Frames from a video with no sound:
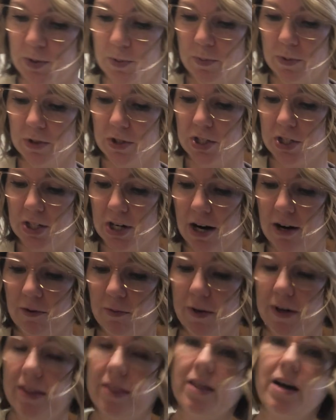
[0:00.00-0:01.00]
We'll start
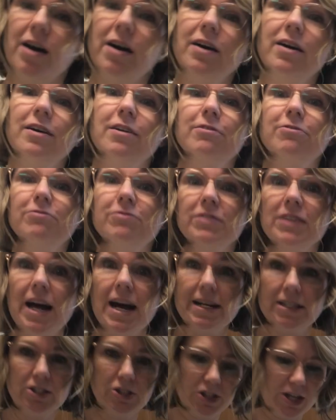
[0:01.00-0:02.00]
with our
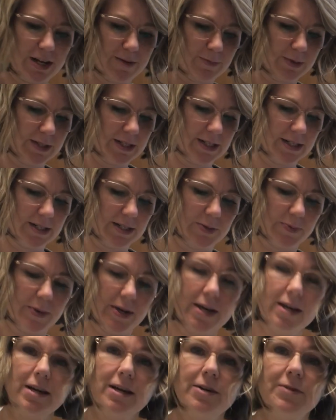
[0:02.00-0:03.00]
flat shapes this
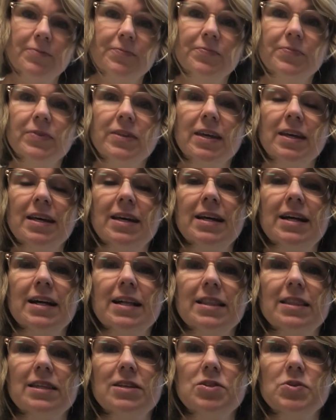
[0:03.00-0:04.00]
week.
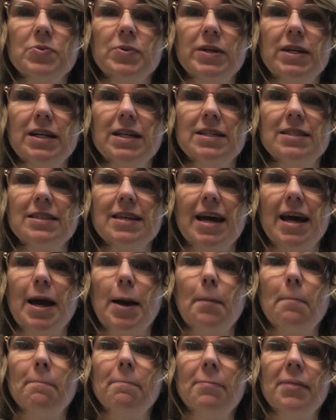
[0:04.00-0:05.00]
This one is
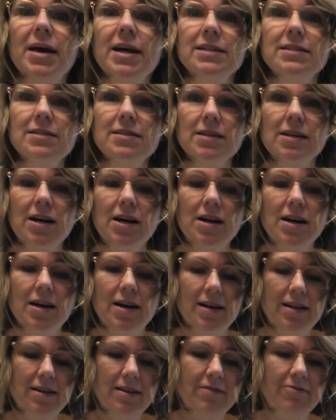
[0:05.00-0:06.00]
a
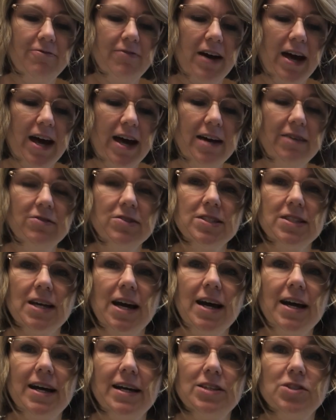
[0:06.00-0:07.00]
pentagon, 5
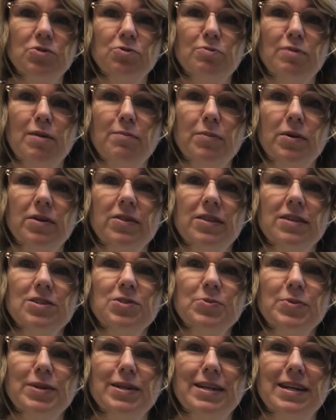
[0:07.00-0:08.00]
sides. Remember, this
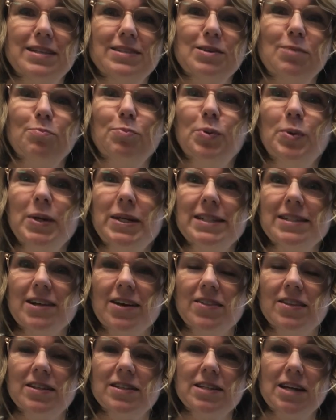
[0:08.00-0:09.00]
one has a point
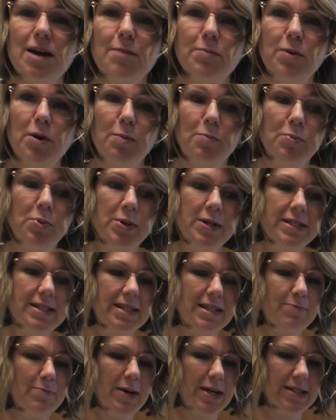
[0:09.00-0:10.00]
on the top, our
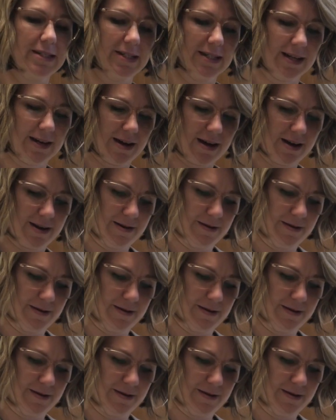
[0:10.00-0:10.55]
pointy pentagon.